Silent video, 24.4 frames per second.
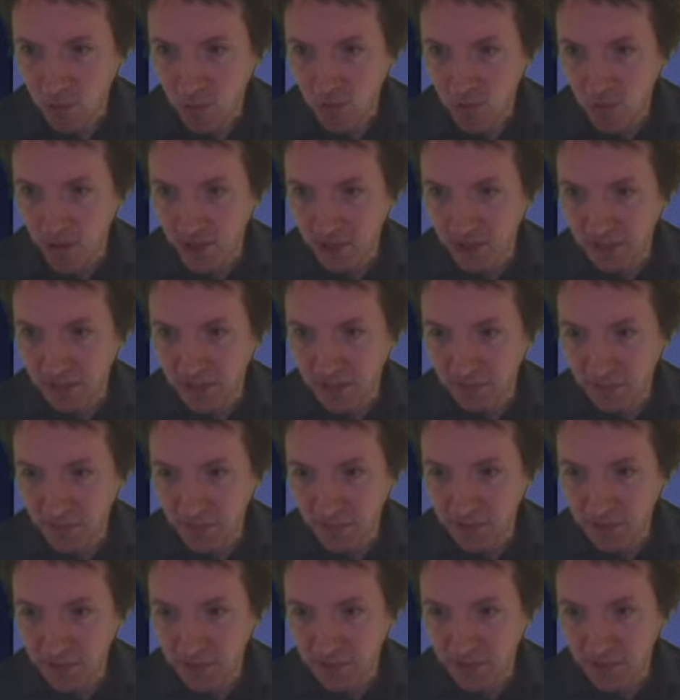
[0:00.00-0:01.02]
level
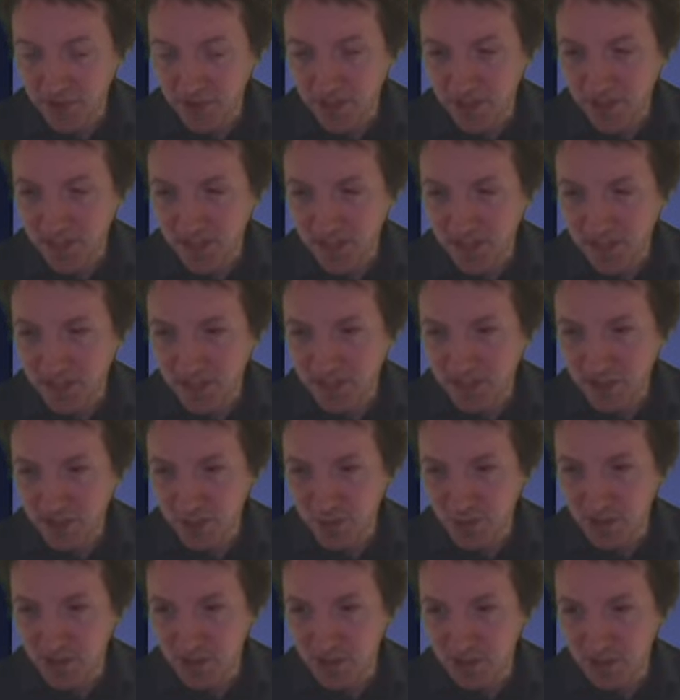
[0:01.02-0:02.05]
three, you
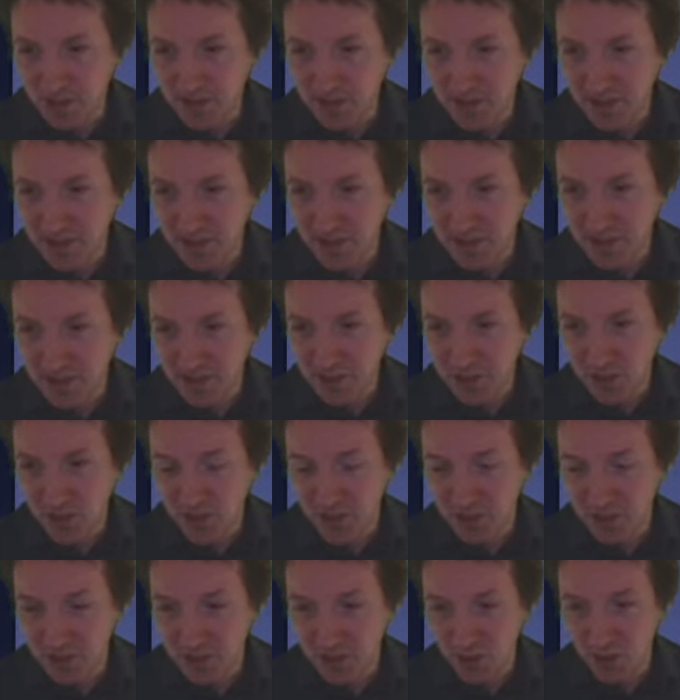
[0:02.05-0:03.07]
can
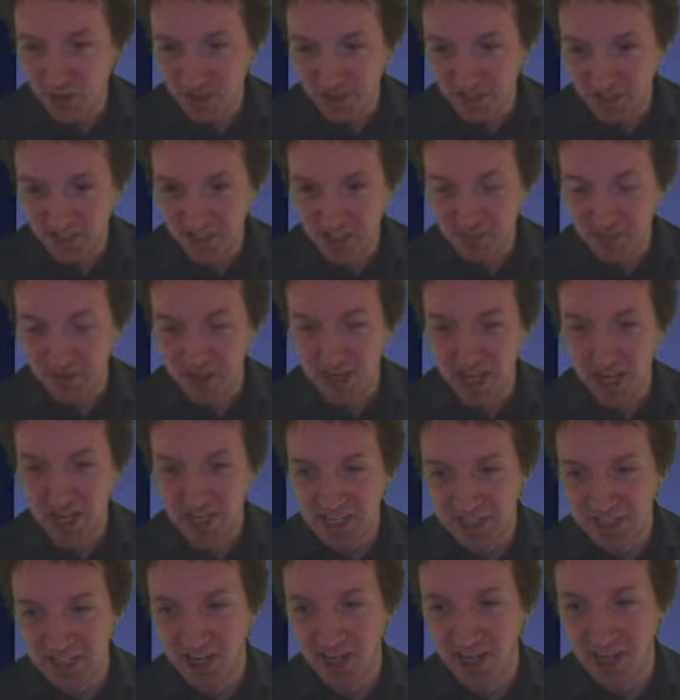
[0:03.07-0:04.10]
go to sleep at
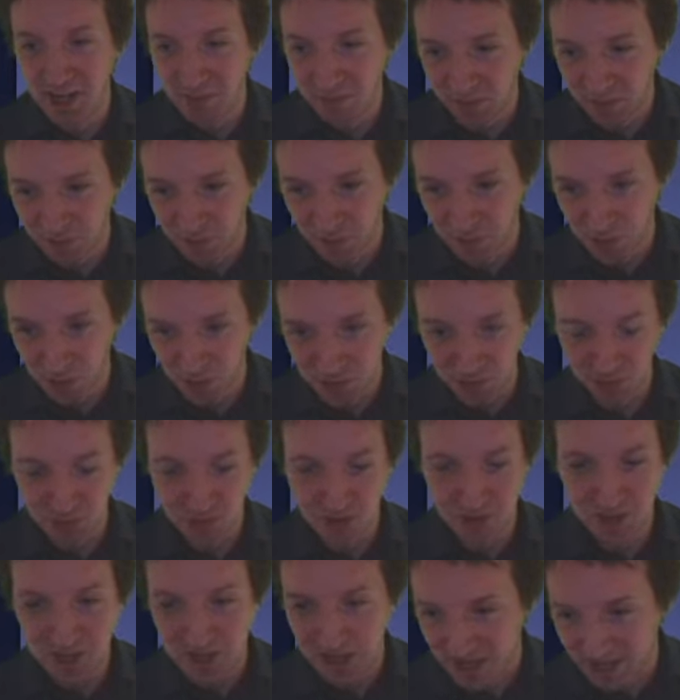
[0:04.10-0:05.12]
any time before
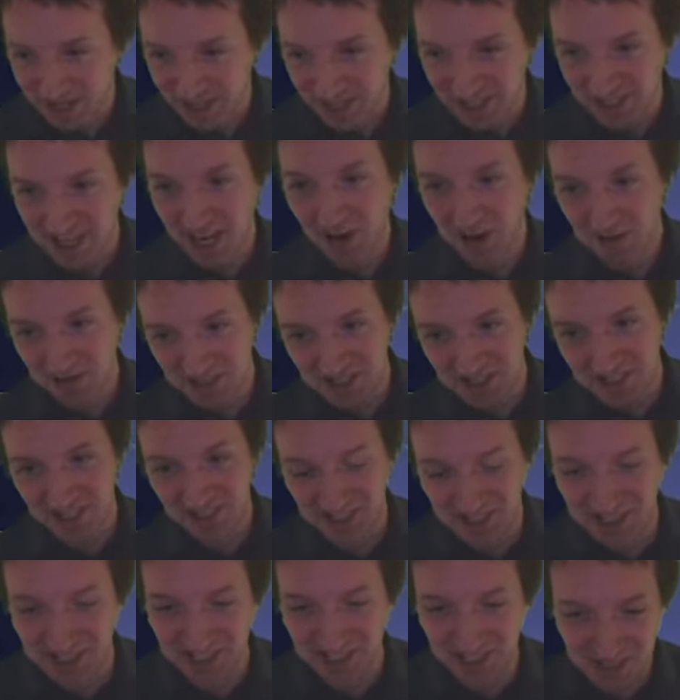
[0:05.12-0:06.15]
three, and it counts as
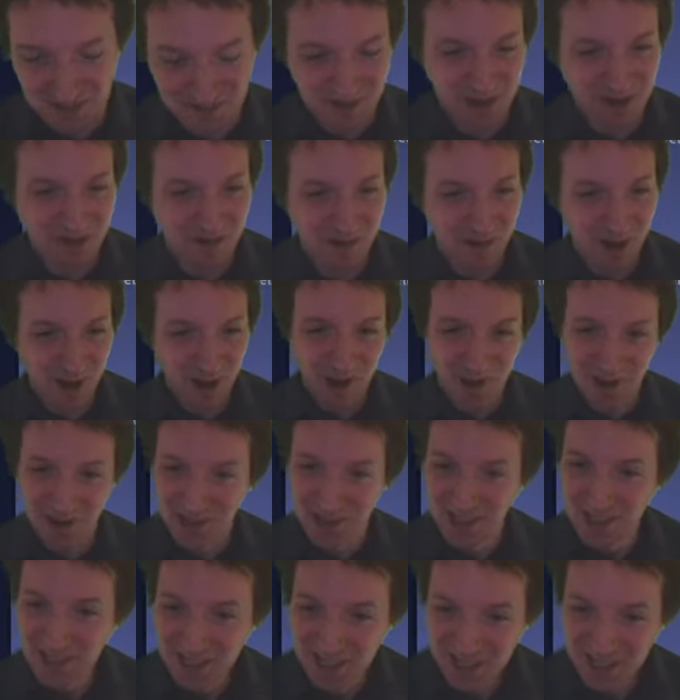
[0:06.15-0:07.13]
sleeping well.